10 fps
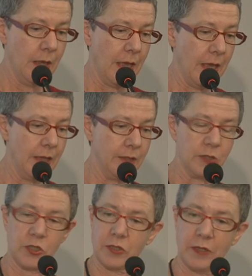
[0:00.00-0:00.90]
And
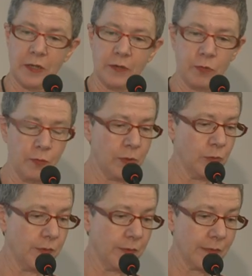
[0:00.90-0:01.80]
the
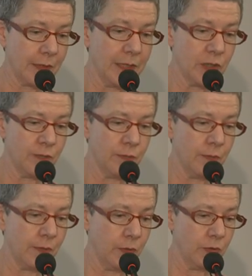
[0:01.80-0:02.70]
records are selected from the
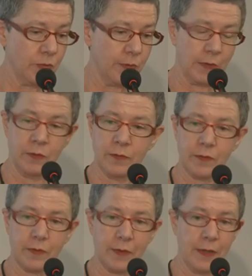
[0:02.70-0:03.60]
search
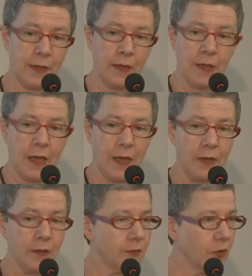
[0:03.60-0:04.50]
results.
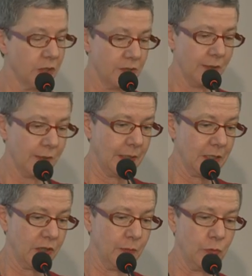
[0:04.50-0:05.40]
You can deselect
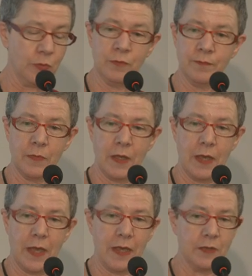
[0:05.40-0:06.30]
them all,
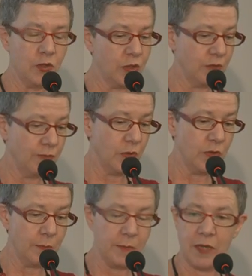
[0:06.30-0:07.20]
and you can view
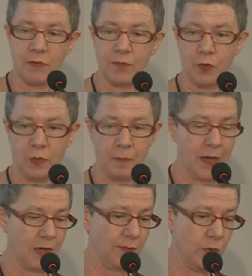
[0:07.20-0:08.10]
them in full and
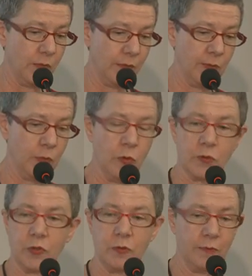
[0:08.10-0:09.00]
marked views if you want
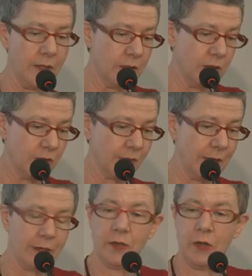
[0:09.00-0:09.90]
to. Then you just
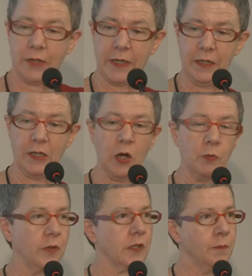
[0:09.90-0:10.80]
say, okay, I
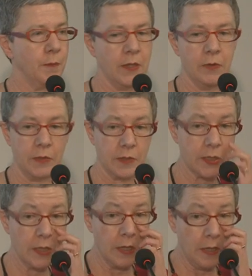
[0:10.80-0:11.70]
want to compare it.
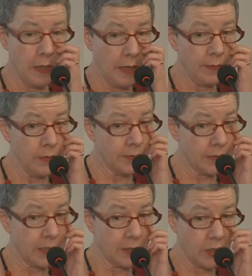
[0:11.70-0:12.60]
And then you
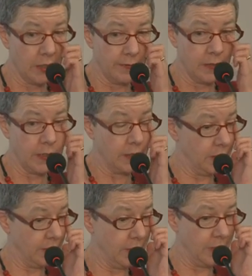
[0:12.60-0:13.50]
start diving down into
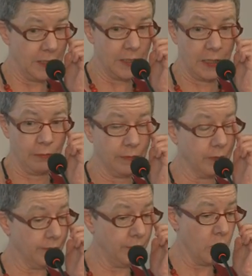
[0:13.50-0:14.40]
the detail. We've
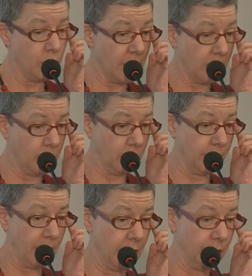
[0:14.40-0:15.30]
got 4 records
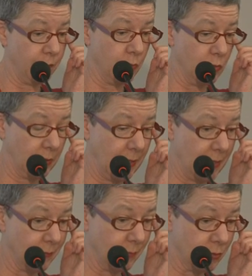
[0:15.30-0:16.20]
here for
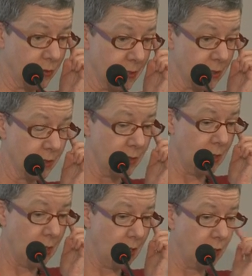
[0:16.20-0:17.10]
Cloud Street.
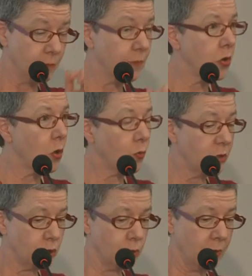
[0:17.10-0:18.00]

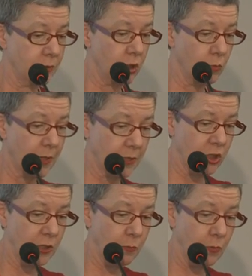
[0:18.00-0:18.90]
Which one do you
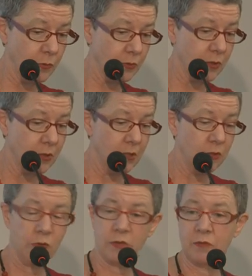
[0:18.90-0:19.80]
actually want? You
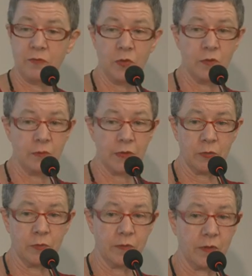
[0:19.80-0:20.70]
can view the
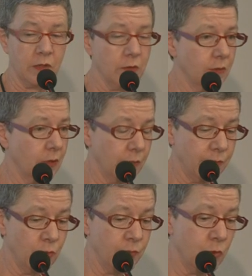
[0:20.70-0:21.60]
records in
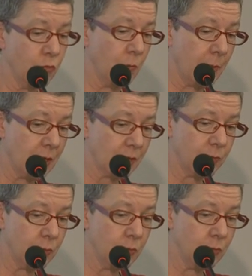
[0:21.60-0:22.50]
full view or mark
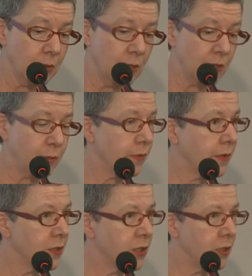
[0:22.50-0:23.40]
view. They're
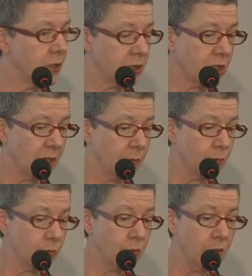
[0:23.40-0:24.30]
presented in a
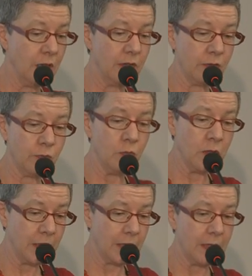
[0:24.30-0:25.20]
table. It's
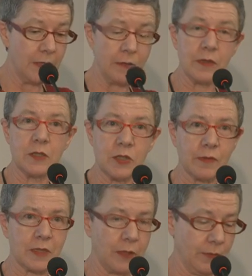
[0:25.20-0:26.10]
really easy to
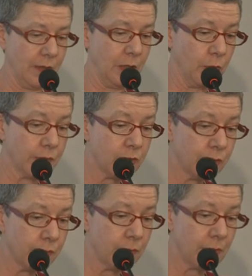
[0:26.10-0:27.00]
start seeing what's
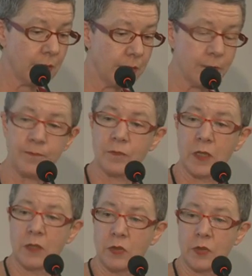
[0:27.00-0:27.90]
different there.
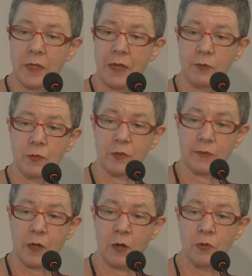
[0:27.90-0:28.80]
You can have a look at the
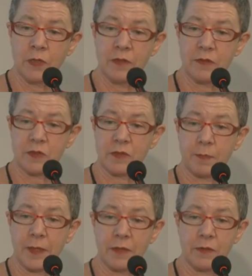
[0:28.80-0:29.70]
holdings
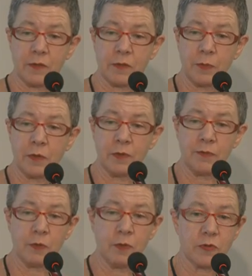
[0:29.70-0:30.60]
displays as well if you
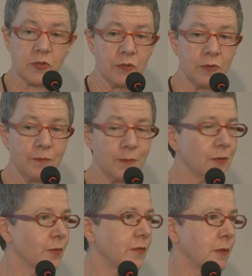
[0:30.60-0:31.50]
want to,
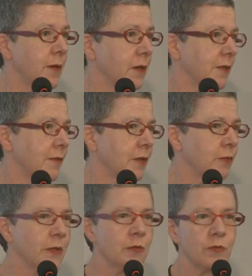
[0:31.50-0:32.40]
because you might decide a
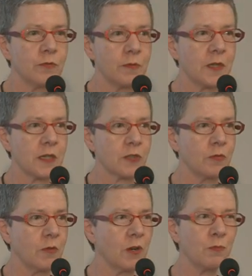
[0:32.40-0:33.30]
record from the National
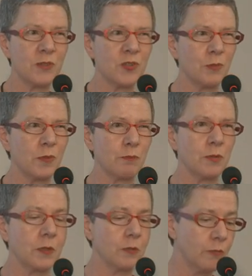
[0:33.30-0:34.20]
Library should be a pretty
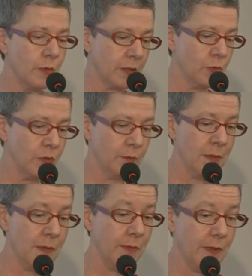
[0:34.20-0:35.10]
good record and
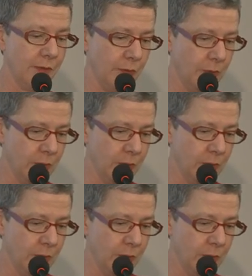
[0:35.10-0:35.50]
maybe that's the one you